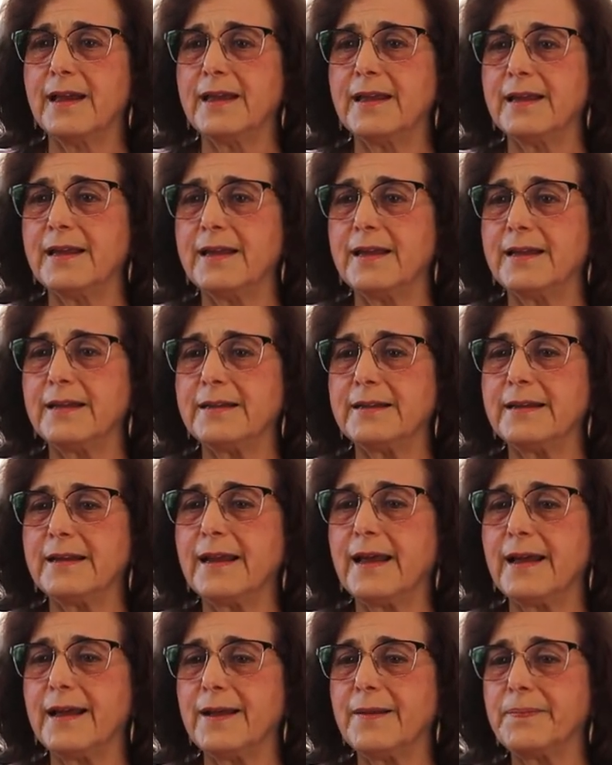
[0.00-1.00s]
And
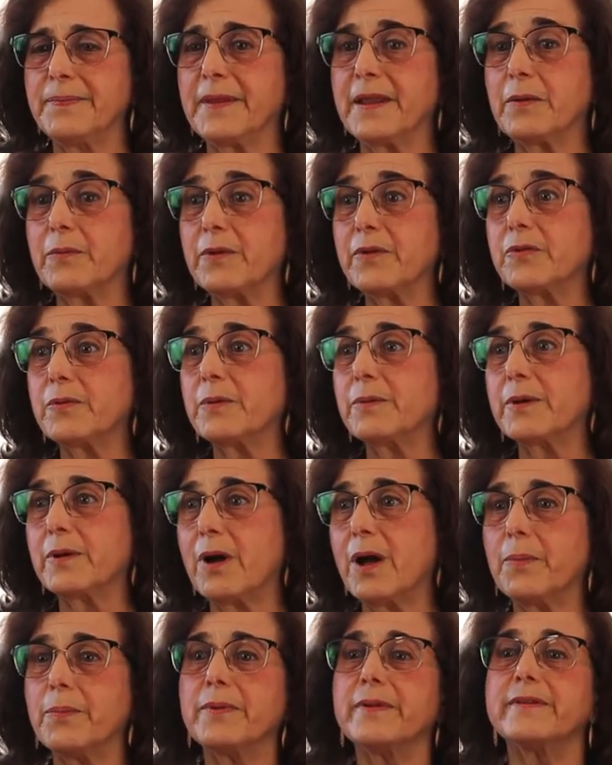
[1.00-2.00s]
it was what we
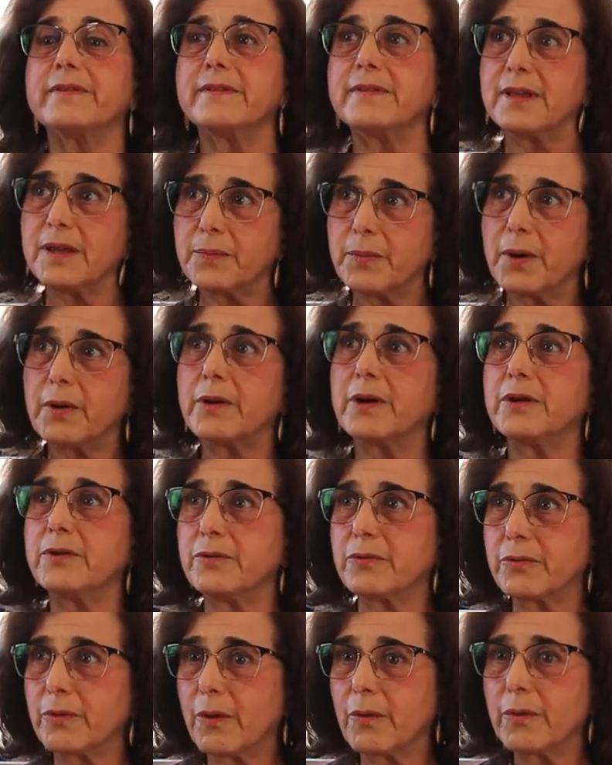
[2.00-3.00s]
call
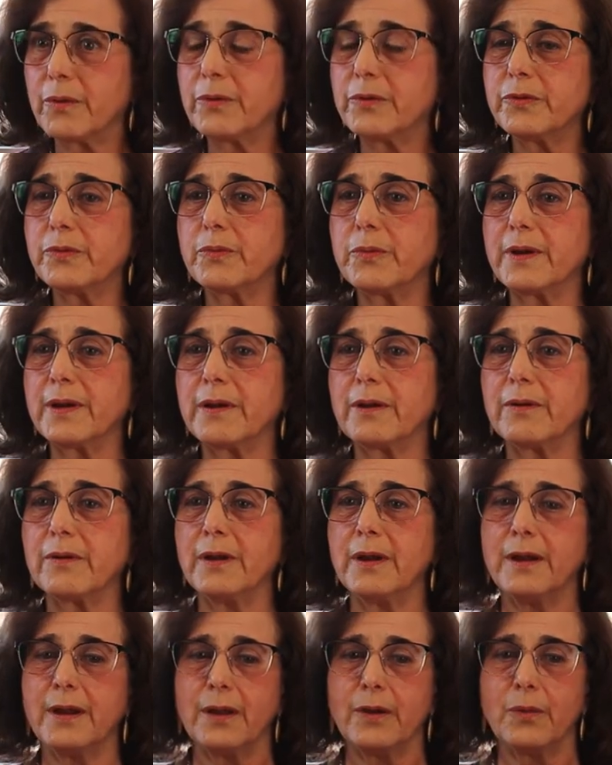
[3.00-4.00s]
placebo-controlled,
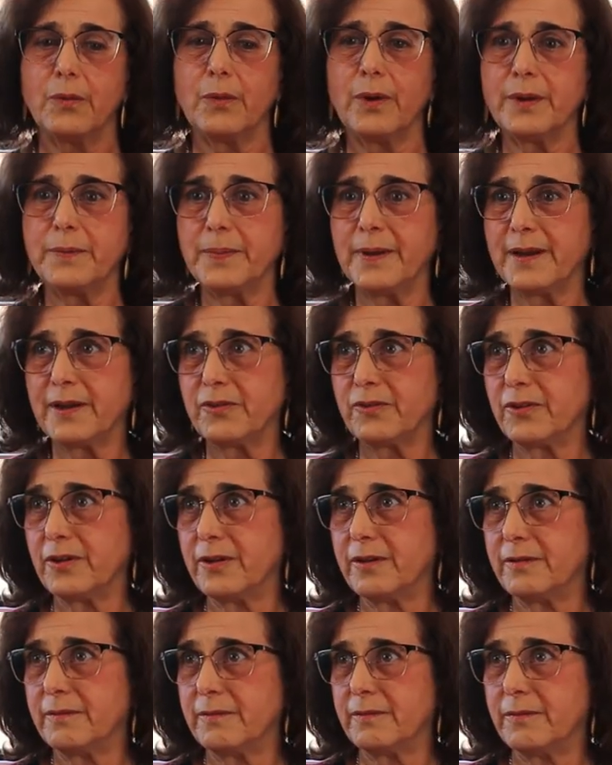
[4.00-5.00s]
where one
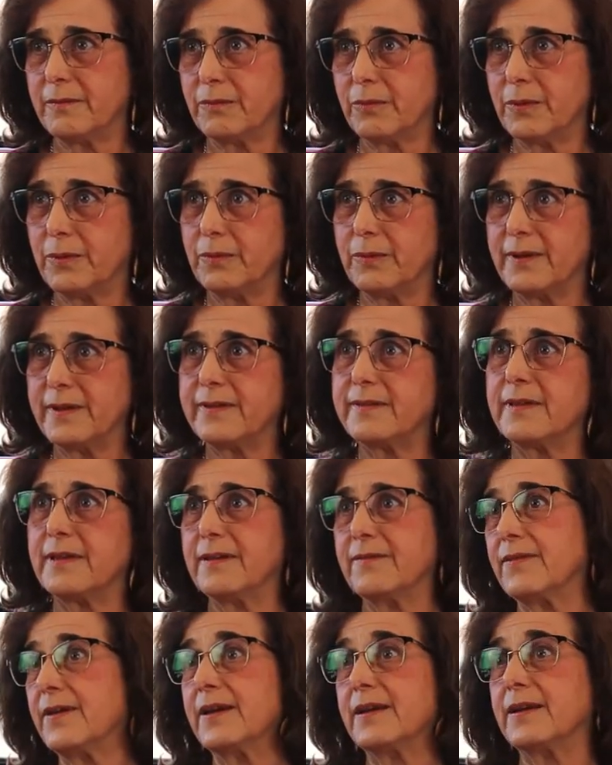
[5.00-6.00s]
patient would
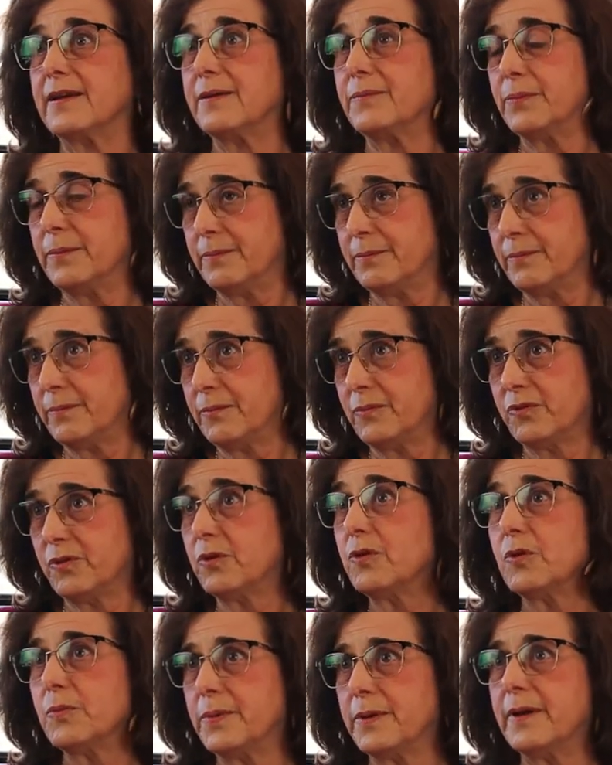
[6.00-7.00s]
receive like a
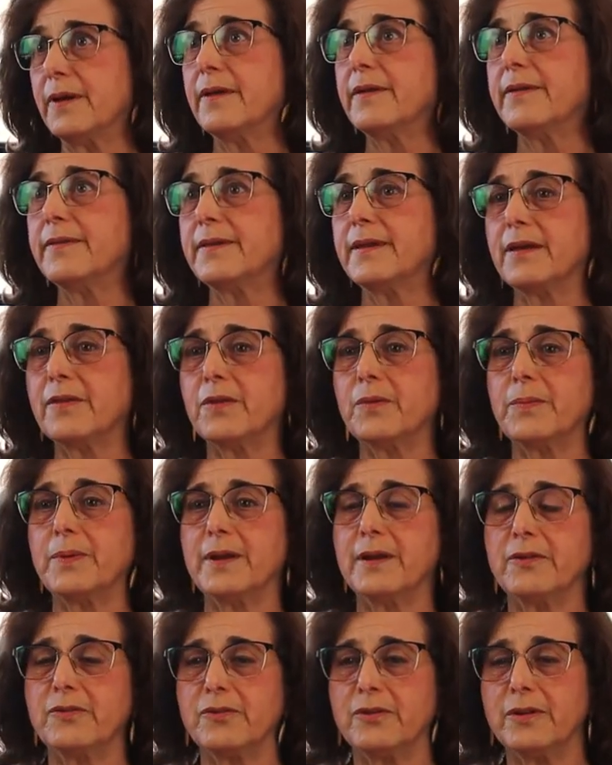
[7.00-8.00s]
sugar pill and the other
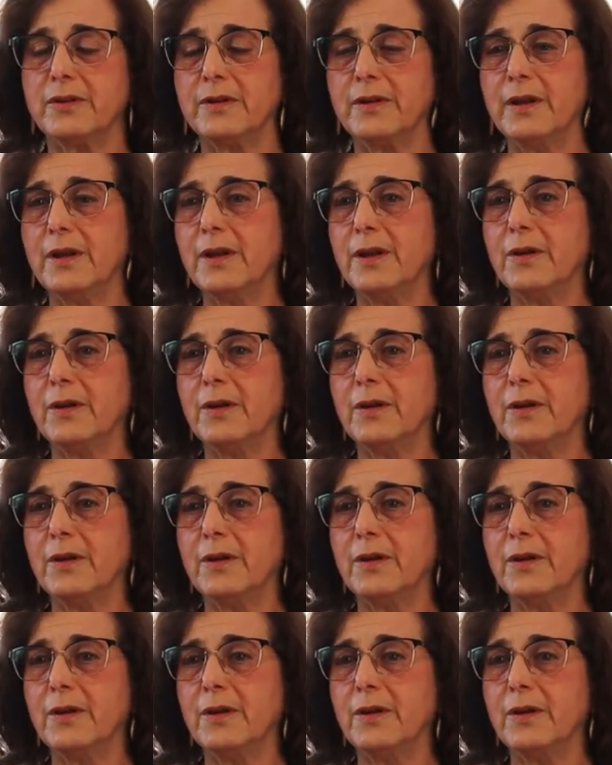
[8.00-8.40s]
patient